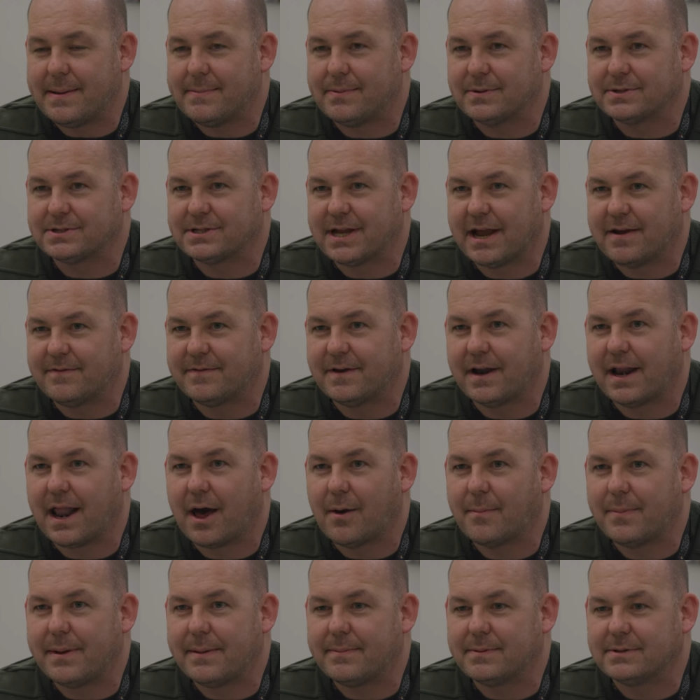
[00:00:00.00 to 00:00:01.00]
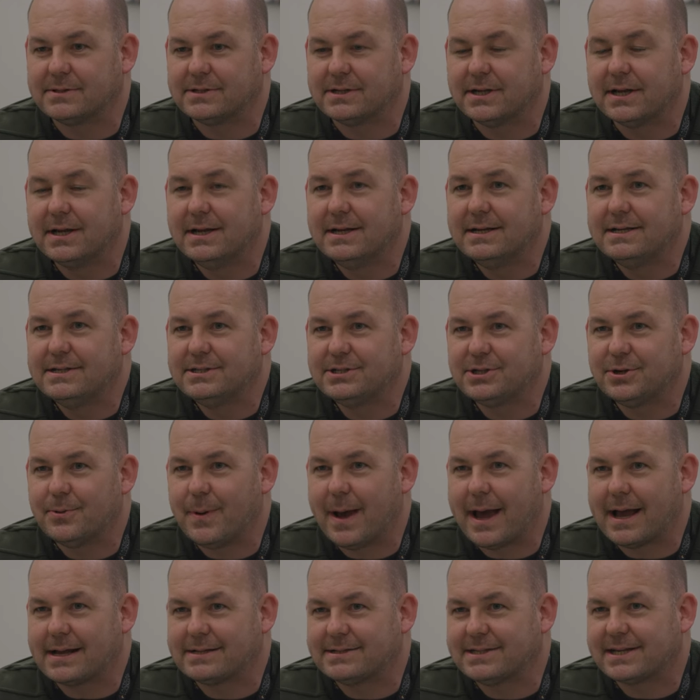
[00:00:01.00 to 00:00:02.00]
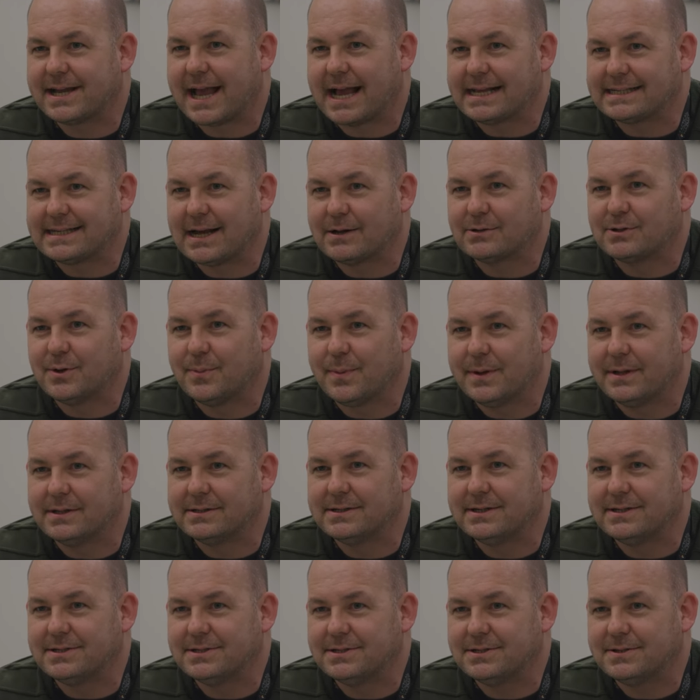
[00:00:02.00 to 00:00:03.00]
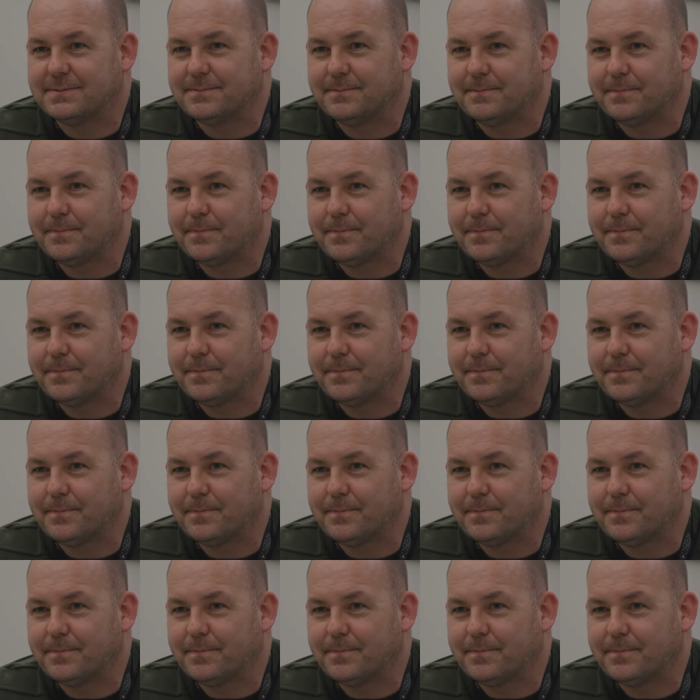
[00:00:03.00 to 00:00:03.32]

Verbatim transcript: people safe and allow people to, uh, to get out of buildings.